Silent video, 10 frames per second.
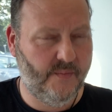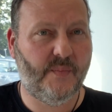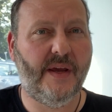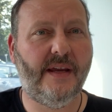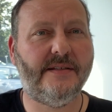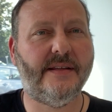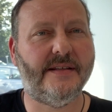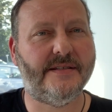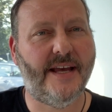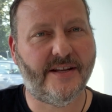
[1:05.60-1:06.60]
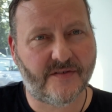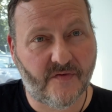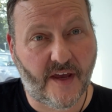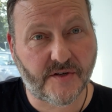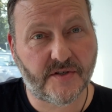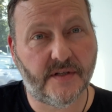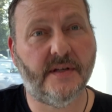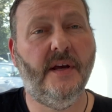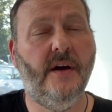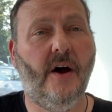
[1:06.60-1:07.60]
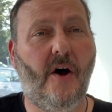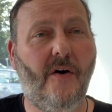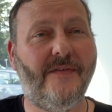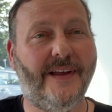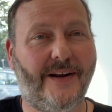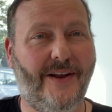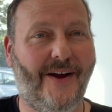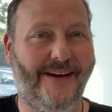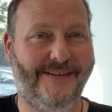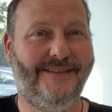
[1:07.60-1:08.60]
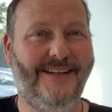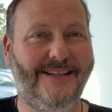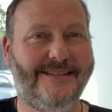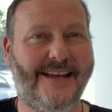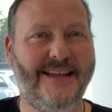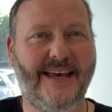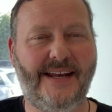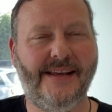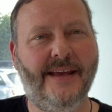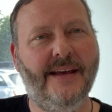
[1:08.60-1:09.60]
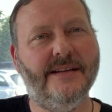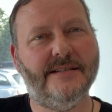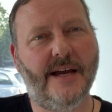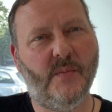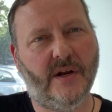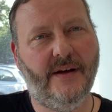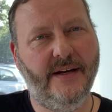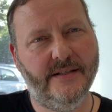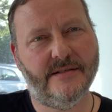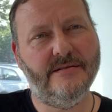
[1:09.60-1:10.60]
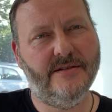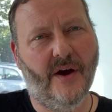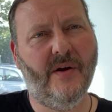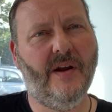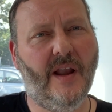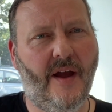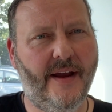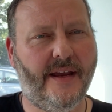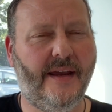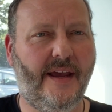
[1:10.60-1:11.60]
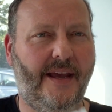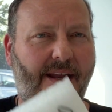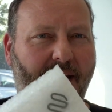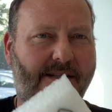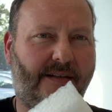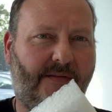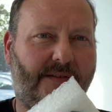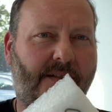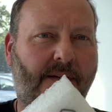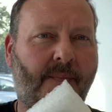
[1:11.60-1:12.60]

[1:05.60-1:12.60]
be to the satisfaction of the client. Let's say that. Some clients don't like adhesives.